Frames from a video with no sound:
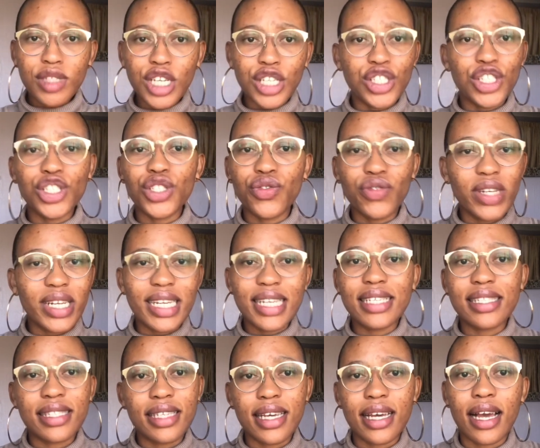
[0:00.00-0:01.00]
just
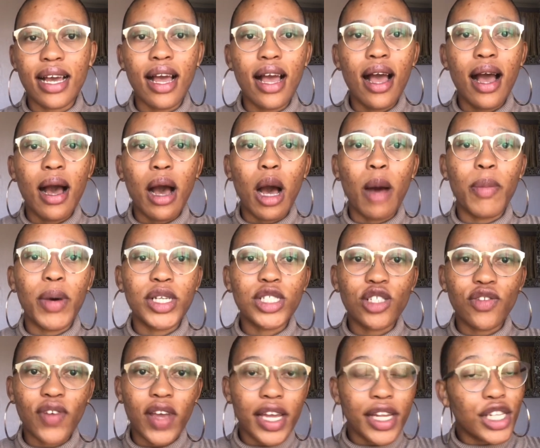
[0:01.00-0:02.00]
releasing a bunch
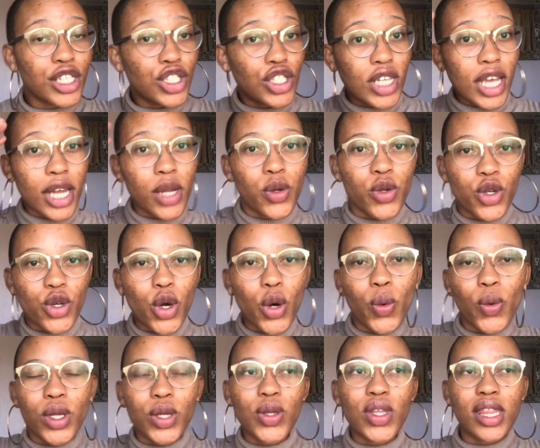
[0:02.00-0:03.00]
of energy. And you know,
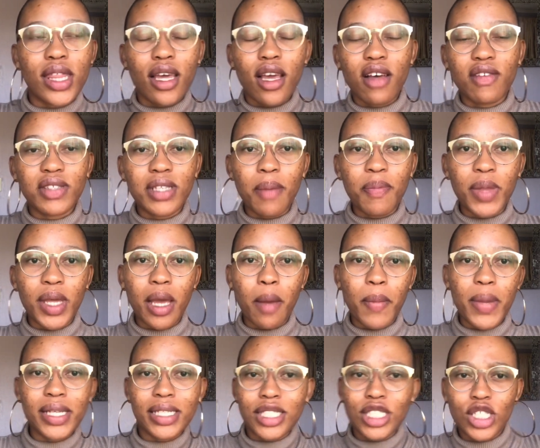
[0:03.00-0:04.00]
when you think of something
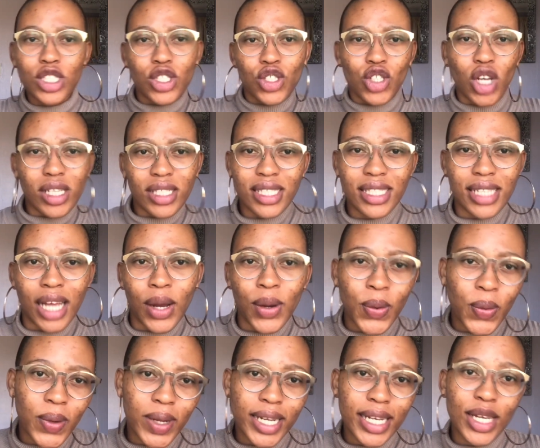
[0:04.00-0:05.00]
amazing, just jot it
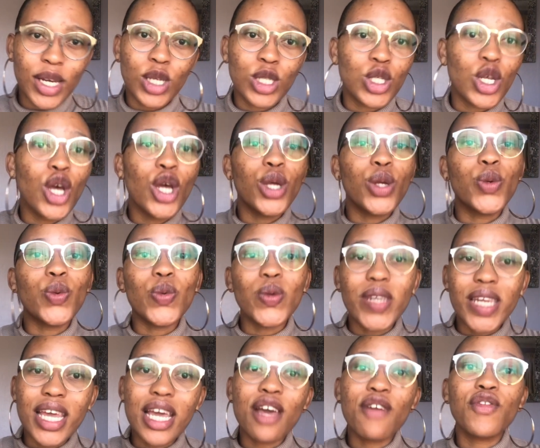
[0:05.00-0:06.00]
down quickly, because you
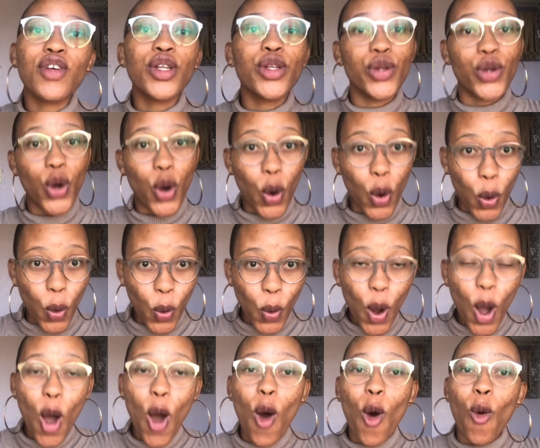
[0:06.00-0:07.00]
never know
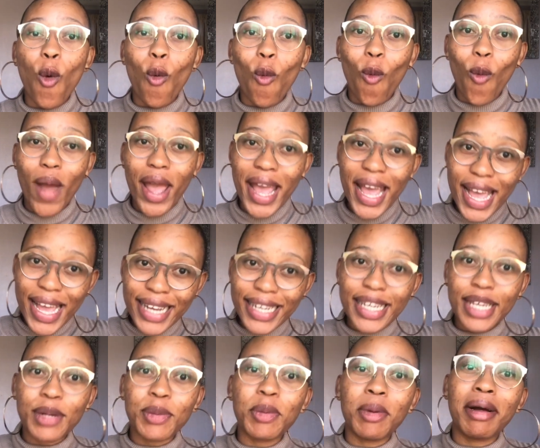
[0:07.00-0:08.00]

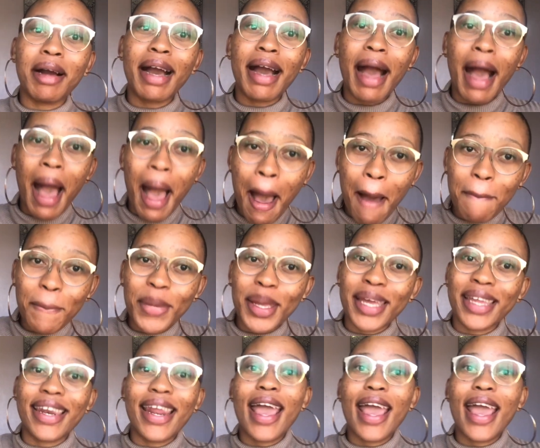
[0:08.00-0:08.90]
when it will come in